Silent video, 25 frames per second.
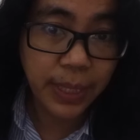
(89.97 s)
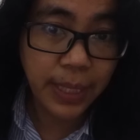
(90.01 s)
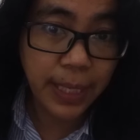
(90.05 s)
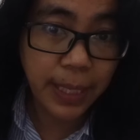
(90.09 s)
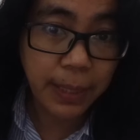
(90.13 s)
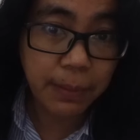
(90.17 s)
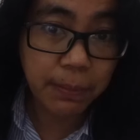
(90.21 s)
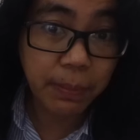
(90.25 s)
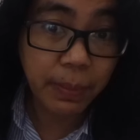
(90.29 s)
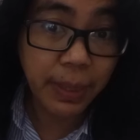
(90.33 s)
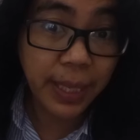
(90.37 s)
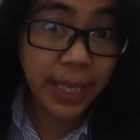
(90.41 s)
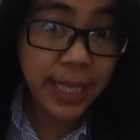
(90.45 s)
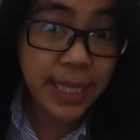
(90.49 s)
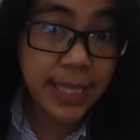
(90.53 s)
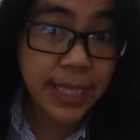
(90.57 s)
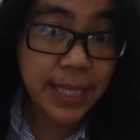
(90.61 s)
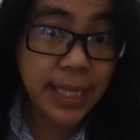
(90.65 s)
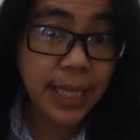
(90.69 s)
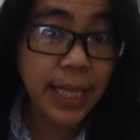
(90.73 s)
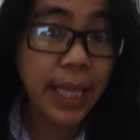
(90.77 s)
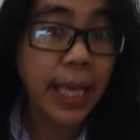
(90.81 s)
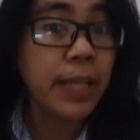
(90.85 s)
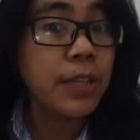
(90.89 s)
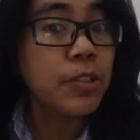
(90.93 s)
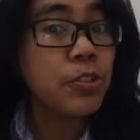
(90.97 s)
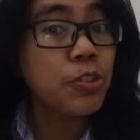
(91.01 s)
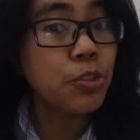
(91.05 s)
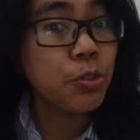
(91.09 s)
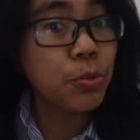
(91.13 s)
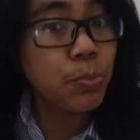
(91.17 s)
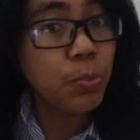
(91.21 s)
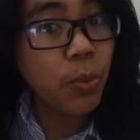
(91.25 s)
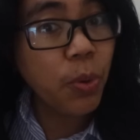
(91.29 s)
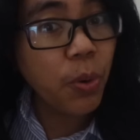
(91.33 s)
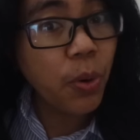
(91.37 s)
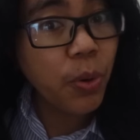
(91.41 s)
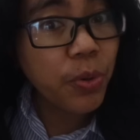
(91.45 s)
It means that
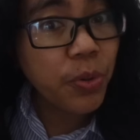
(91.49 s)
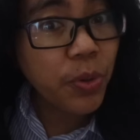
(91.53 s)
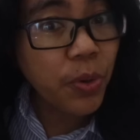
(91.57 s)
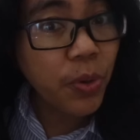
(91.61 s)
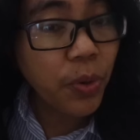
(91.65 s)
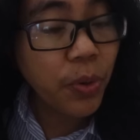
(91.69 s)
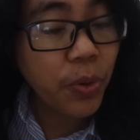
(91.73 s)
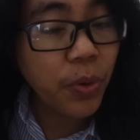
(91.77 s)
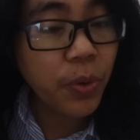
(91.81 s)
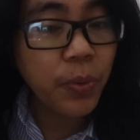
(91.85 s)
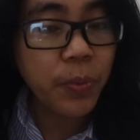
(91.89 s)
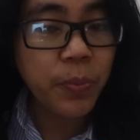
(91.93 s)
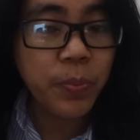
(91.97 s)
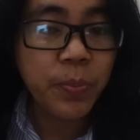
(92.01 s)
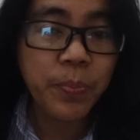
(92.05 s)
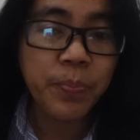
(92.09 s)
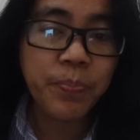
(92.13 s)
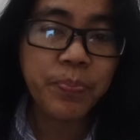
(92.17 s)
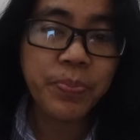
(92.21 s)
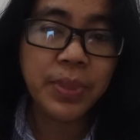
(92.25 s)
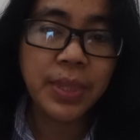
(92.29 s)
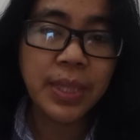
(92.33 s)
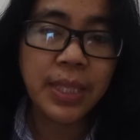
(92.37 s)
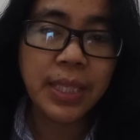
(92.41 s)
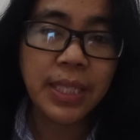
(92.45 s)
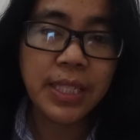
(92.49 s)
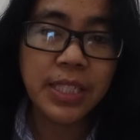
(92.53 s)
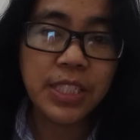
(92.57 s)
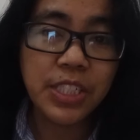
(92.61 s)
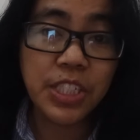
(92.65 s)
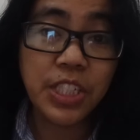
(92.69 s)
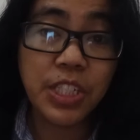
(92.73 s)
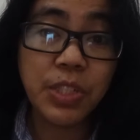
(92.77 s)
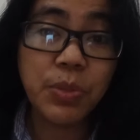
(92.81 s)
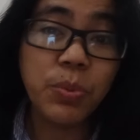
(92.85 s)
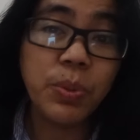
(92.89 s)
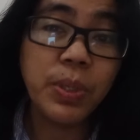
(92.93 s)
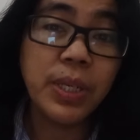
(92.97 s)
tomorrow
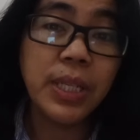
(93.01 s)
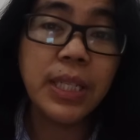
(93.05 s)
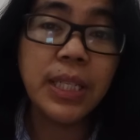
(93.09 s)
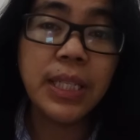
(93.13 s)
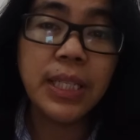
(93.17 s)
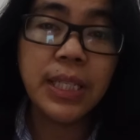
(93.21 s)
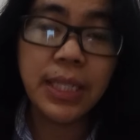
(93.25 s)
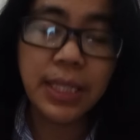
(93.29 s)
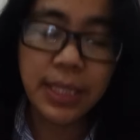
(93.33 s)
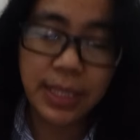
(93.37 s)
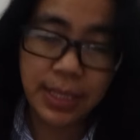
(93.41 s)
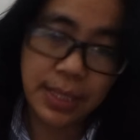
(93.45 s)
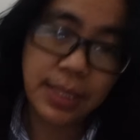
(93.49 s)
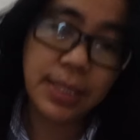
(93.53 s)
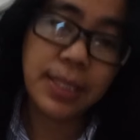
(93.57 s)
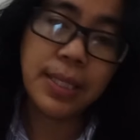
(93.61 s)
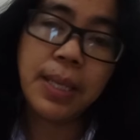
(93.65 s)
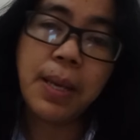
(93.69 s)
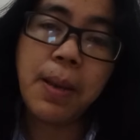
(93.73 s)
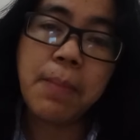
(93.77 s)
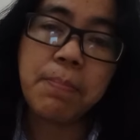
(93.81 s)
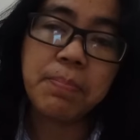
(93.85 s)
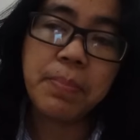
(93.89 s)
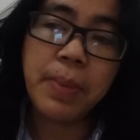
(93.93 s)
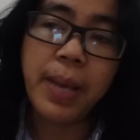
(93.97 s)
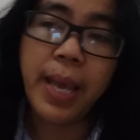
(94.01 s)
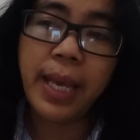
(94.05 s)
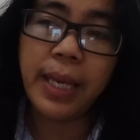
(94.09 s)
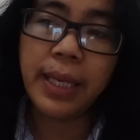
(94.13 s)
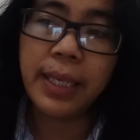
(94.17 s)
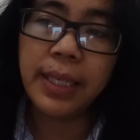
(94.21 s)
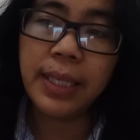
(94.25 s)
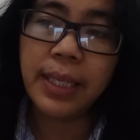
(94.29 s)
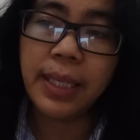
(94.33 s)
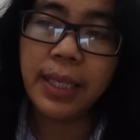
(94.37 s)
she will come back.